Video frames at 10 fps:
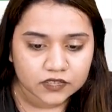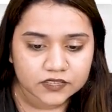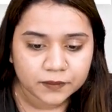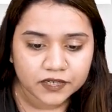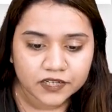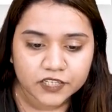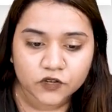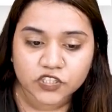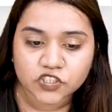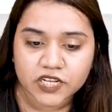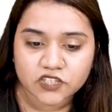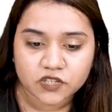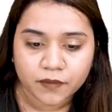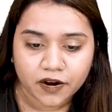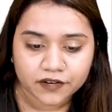Similarly, you can change the
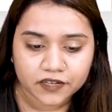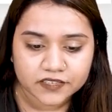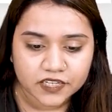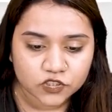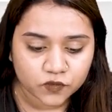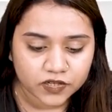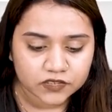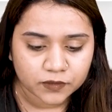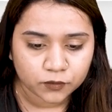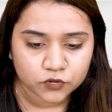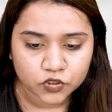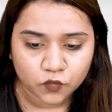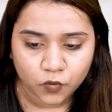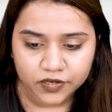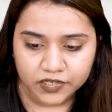markers as well. Suppose you
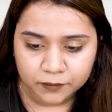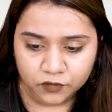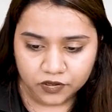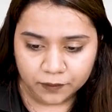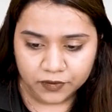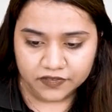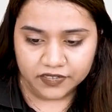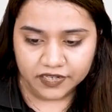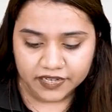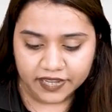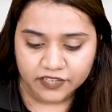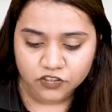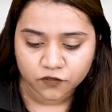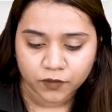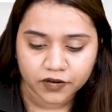want them to represent any kinds
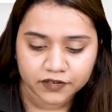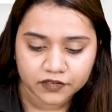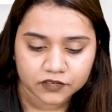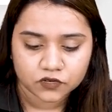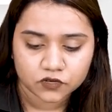of marker.